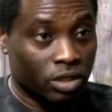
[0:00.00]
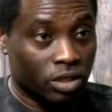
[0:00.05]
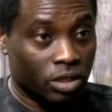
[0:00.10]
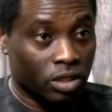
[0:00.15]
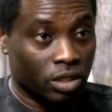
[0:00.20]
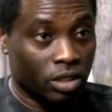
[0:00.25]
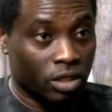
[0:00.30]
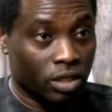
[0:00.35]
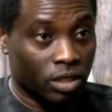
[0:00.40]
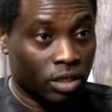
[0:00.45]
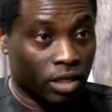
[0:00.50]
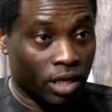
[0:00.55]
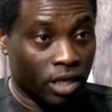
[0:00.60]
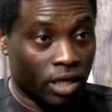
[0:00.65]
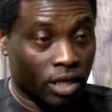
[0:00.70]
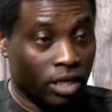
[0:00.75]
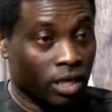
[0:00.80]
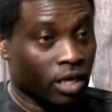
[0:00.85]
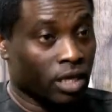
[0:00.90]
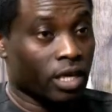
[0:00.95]

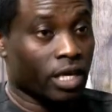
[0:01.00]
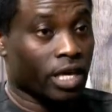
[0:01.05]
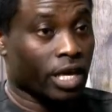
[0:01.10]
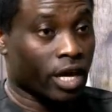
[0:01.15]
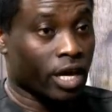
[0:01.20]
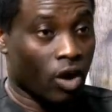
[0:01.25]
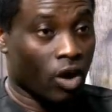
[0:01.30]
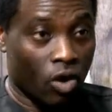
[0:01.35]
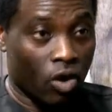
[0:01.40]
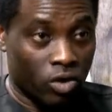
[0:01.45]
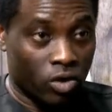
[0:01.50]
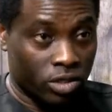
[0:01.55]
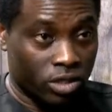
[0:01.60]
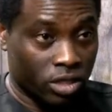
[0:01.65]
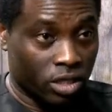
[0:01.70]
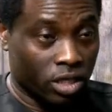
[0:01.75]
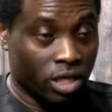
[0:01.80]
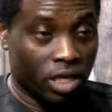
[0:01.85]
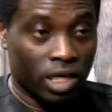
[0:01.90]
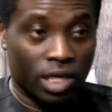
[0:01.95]
A
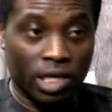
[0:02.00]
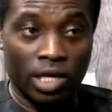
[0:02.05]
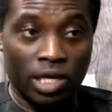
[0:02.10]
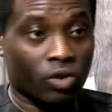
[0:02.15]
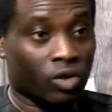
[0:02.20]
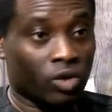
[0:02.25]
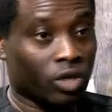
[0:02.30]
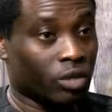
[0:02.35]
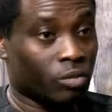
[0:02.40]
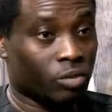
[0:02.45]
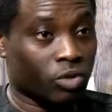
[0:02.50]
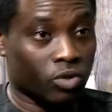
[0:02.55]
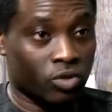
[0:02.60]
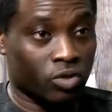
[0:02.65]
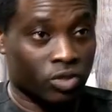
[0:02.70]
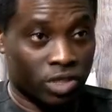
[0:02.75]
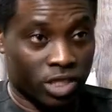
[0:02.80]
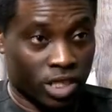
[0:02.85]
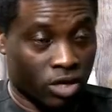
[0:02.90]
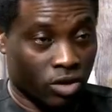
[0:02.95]
horse can only
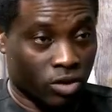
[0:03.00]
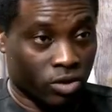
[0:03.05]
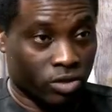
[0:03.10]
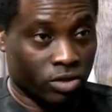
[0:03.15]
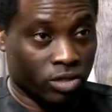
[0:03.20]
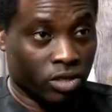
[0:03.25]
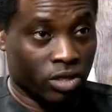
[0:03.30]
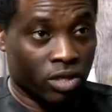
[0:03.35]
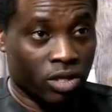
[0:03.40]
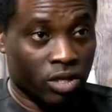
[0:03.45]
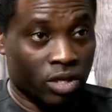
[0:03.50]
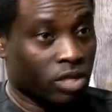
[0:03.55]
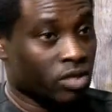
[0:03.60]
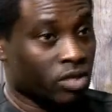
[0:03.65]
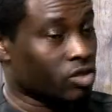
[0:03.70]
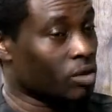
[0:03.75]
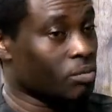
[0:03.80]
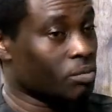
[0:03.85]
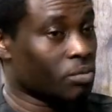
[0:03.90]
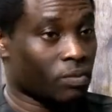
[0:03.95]
produce a horse.
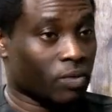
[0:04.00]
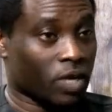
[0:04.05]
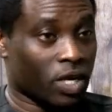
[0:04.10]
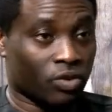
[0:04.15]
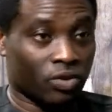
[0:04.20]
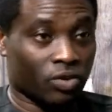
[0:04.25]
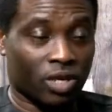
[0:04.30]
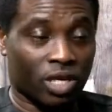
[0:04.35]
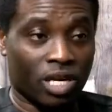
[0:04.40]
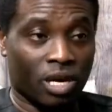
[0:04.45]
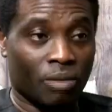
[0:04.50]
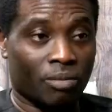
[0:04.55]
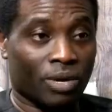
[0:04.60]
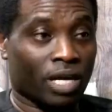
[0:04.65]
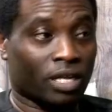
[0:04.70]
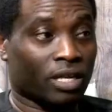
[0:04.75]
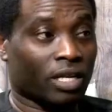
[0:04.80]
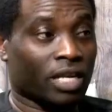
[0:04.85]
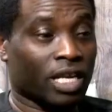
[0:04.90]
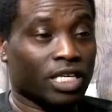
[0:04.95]
Some people are talking
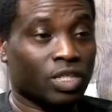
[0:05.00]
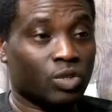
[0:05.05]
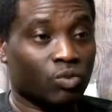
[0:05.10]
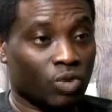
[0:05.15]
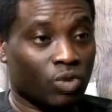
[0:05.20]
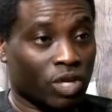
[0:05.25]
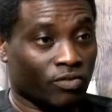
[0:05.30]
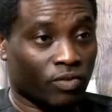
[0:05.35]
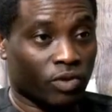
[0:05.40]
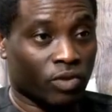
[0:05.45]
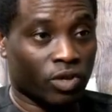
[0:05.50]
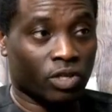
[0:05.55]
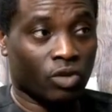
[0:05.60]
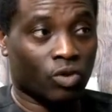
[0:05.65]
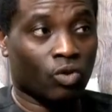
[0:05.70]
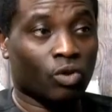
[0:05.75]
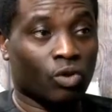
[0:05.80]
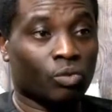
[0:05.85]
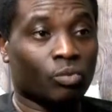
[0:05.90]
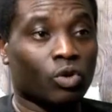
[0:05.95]
about, let's wait for
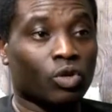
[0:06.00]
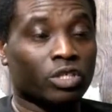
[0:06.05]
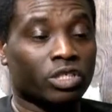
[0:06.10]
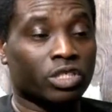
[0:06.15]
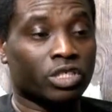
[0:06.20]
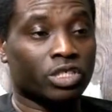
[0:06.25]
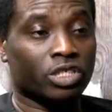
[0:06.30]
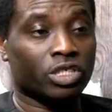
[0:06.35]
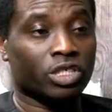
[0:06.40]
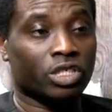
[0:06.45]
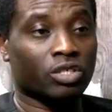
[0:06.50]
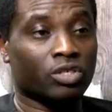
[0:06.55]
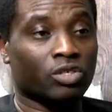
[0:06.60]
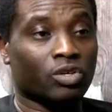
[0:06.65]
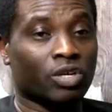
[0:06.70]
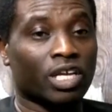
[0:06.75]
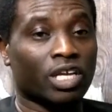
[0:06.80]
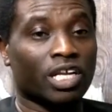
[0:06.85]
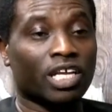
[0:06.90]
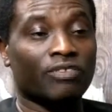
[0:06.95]
the old politician
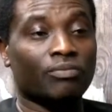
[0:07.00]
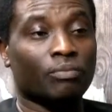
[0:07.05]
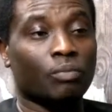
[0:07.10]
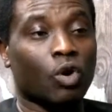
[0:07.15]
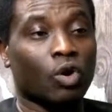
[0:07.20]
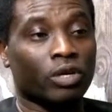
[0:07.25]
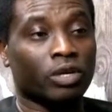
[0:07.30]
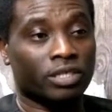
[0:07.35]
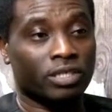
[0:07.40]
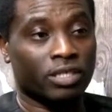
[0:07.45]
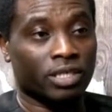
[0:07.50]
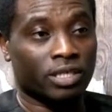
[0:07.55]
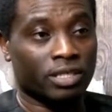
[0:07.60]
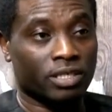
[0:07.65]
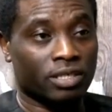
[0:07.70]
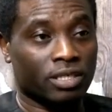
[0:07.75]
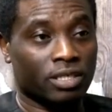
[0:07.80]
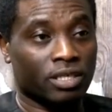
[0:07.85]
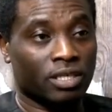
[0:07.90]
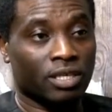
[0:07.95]
to leave
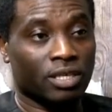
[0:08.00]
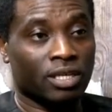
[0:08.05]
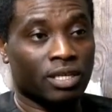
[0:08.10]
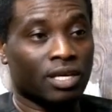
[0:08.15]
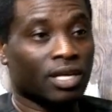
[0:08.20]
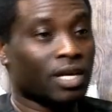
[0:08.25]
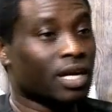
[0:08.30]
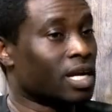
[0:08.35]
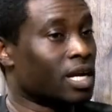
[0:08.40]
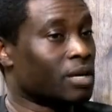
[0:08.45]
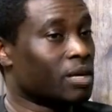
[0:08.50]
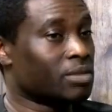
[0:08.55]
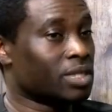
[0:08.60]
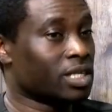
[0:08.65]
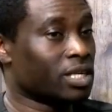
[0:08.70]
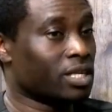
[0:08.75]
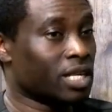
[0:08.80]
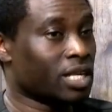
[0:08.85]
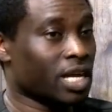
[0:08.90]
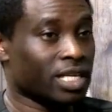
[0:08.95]
politics. And
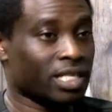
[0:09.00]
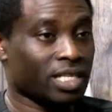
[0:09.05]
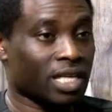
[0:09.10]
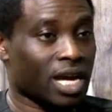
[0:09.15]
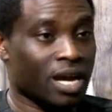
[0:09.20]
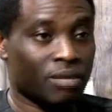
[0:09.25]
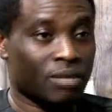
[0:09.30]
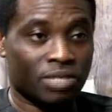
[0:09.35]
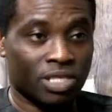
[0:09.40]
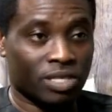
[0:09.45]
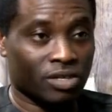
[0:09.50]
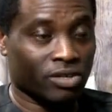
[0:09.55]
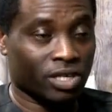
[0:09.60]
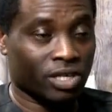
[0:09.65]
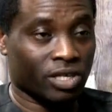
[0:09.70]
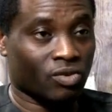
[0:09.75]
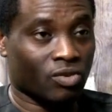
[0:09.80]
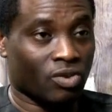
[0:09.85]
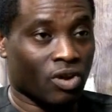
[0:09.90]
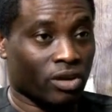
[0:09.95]
I'm saying that's
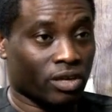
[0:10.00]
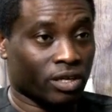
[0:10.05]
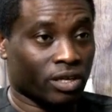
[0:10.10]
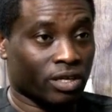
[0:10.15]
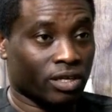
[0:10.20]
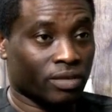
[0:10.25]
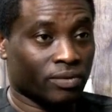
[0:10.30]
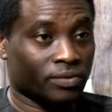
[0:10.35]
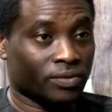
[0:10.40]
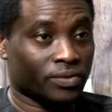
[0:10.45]
absolutely wrong.